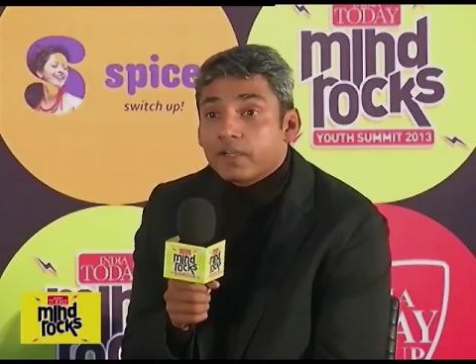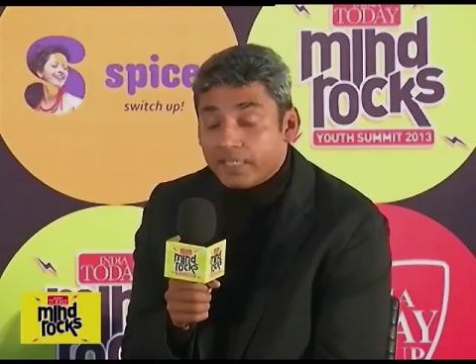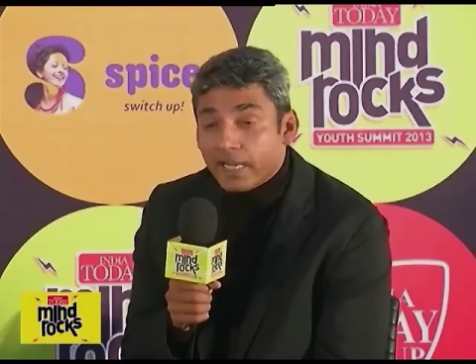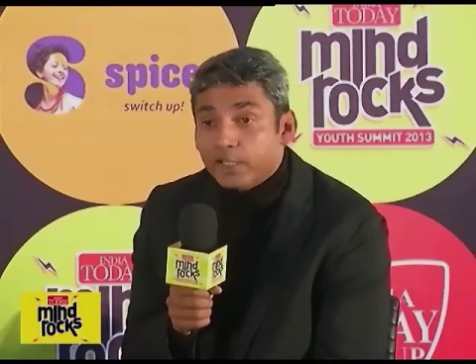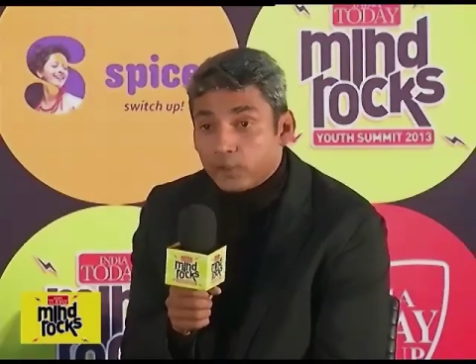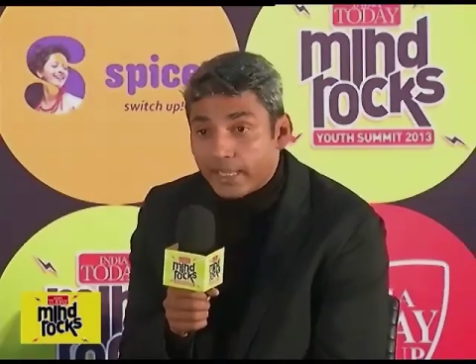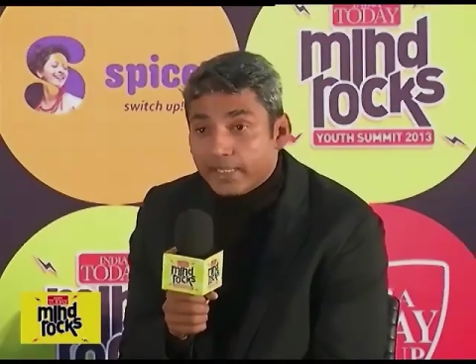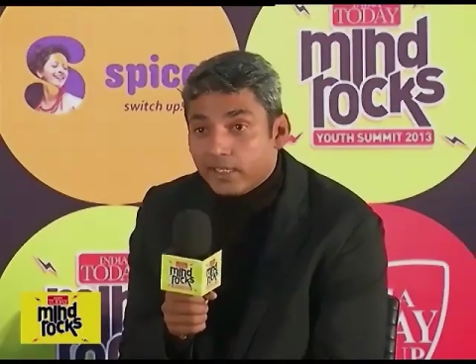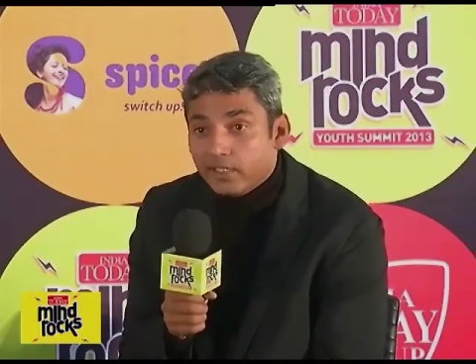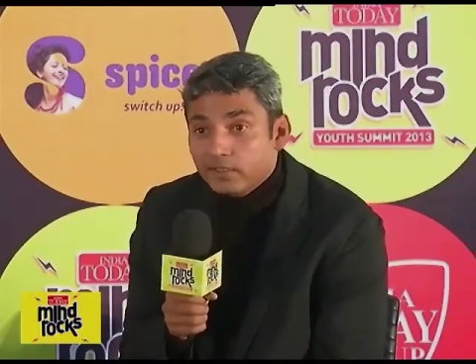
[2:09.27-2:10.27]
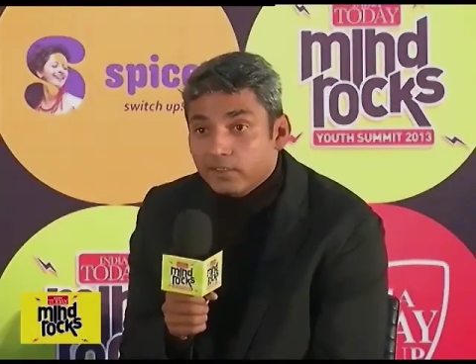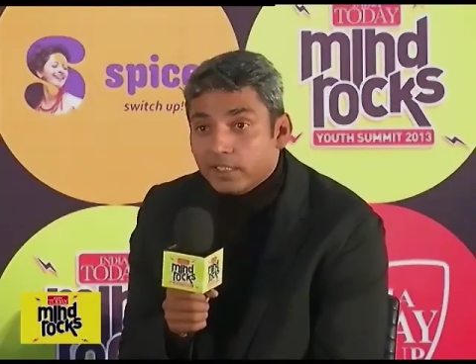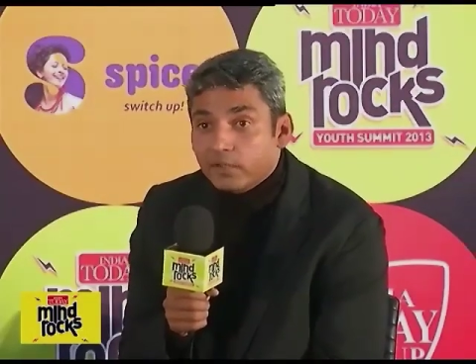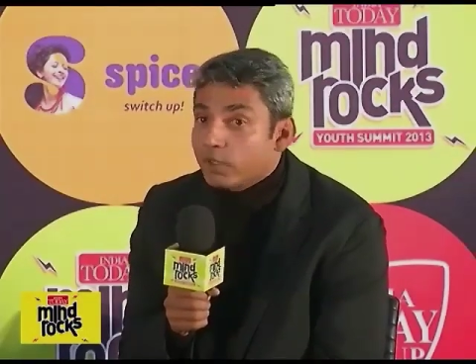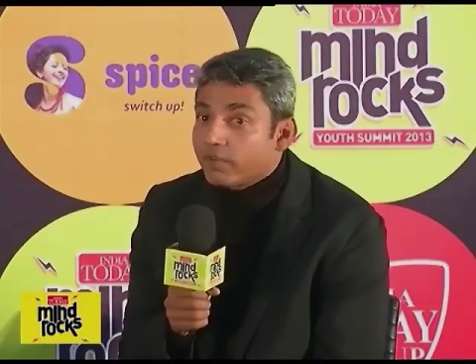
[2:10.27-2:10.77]
retired together
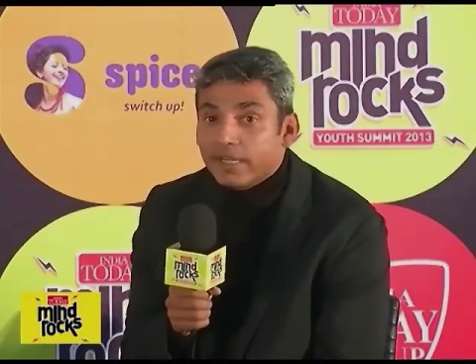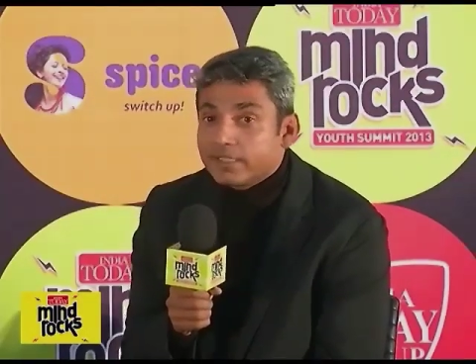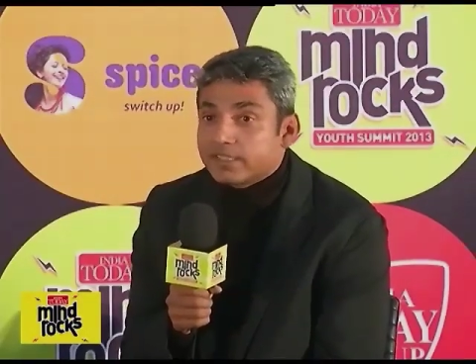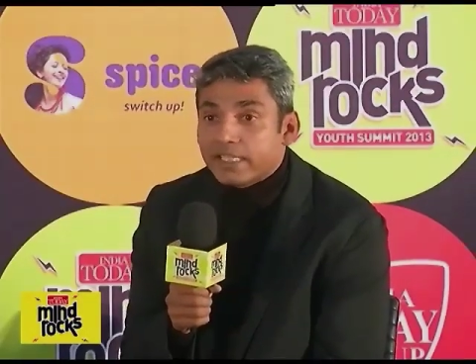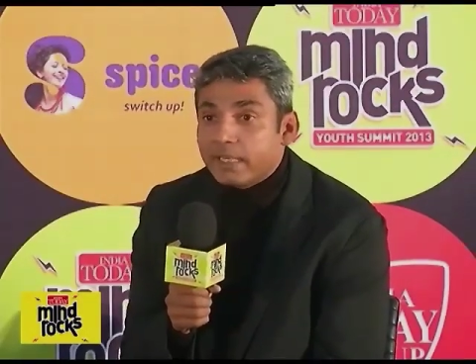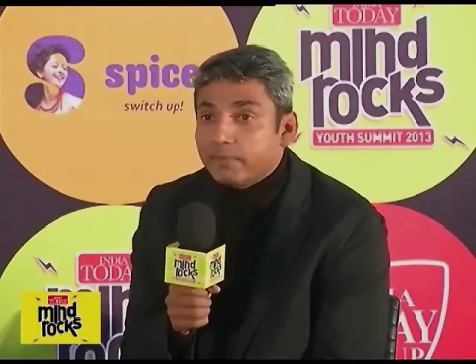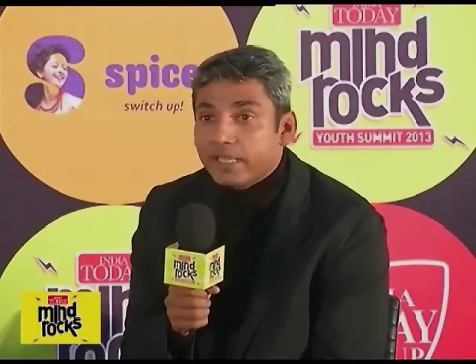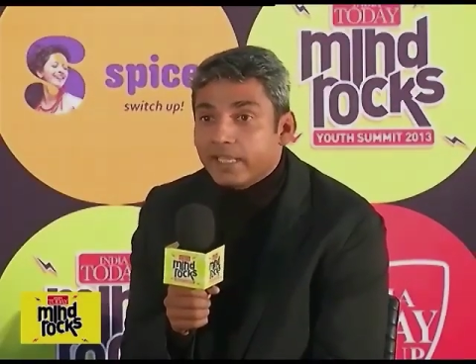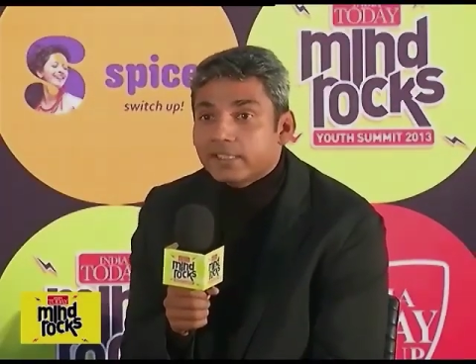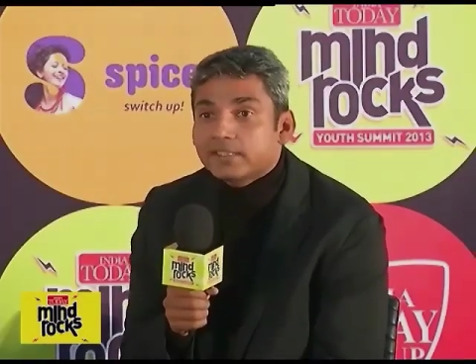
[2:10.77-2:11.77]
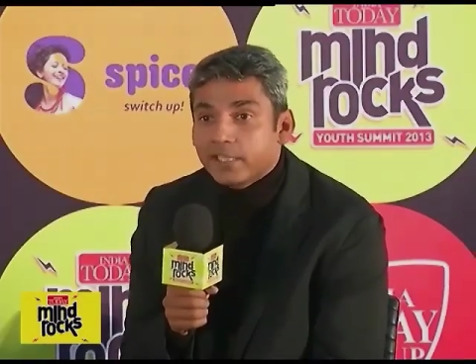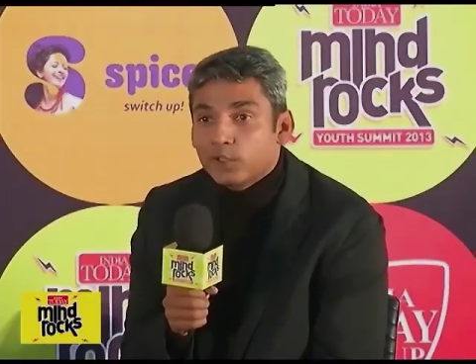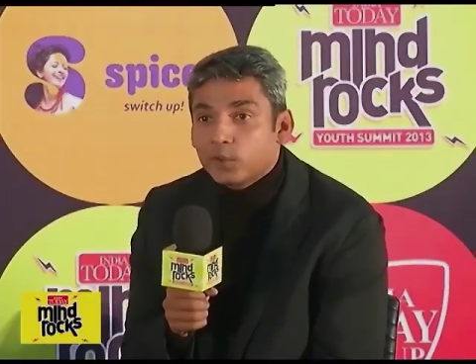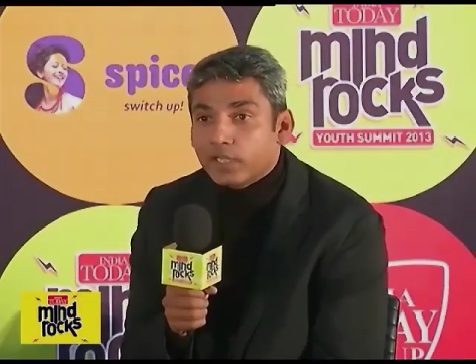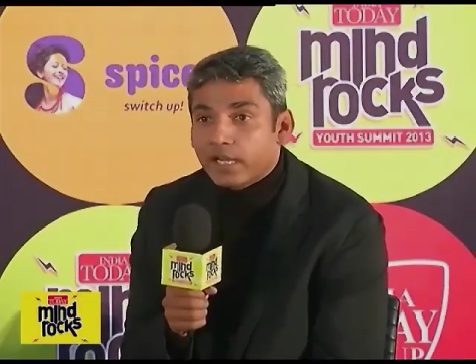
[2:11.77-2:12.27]
he would have had the same day as
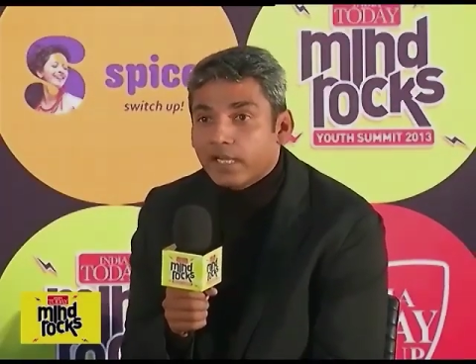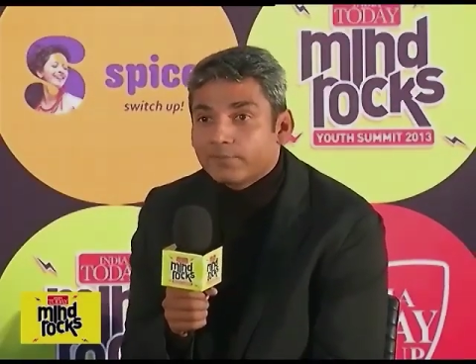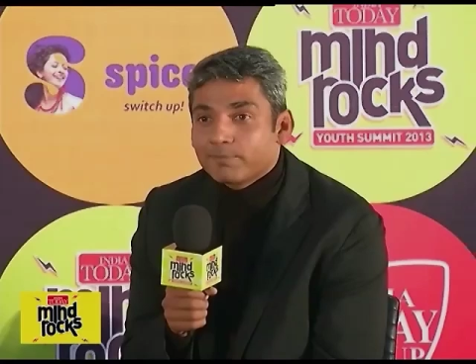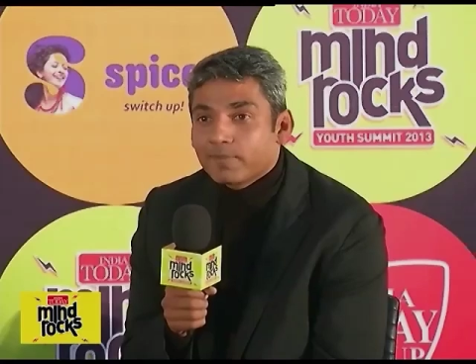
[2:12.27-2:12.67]
tendulkar had